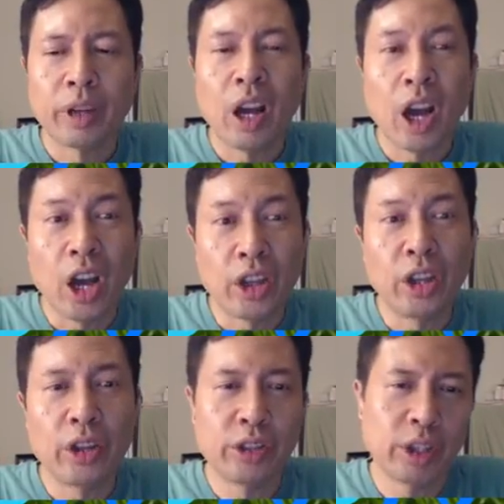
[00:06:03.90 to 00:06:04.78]

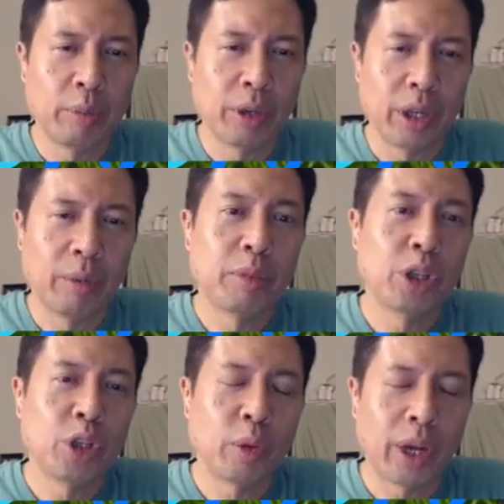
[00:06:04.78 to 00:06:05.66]
tidbit,
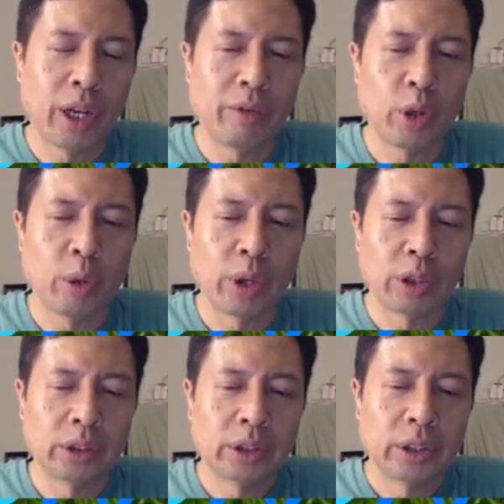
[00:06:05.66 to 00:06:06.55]
minuet, if you will,
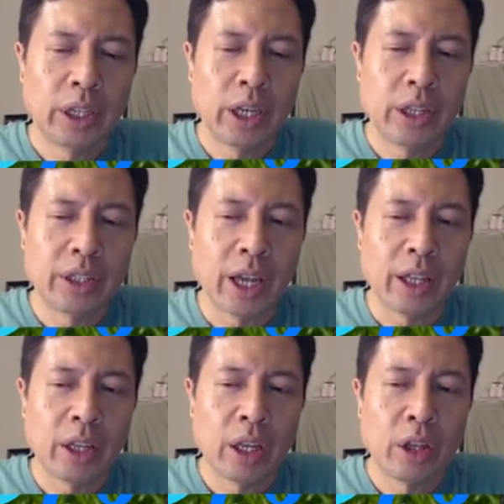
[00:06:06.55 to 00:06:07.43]
is that
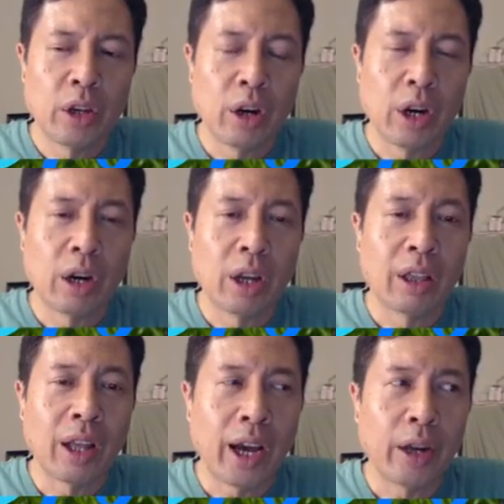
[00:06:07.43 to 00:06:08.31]
there are a
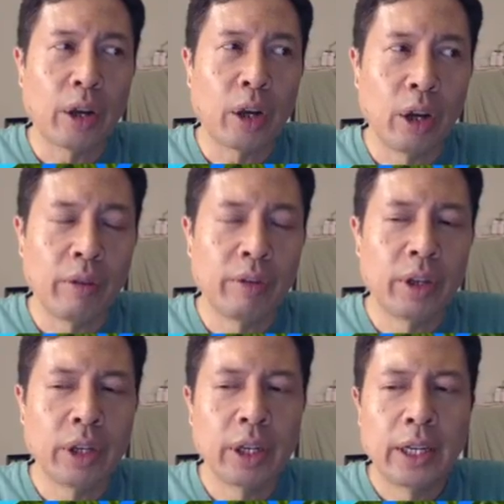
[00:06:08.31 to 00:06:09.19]
lot of
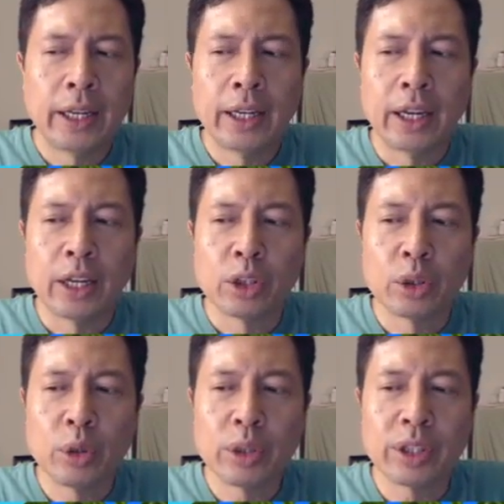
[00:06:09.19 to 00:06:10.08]

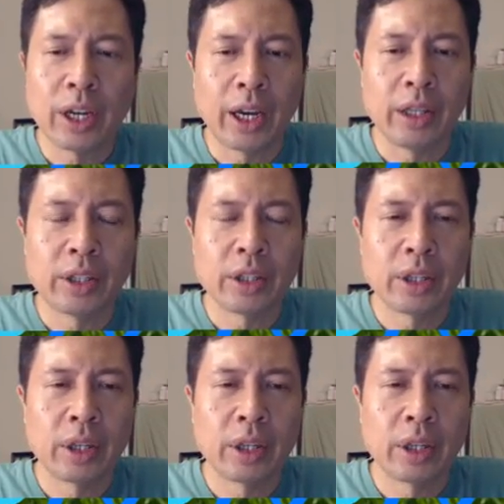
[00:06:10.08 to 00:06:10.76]
suicides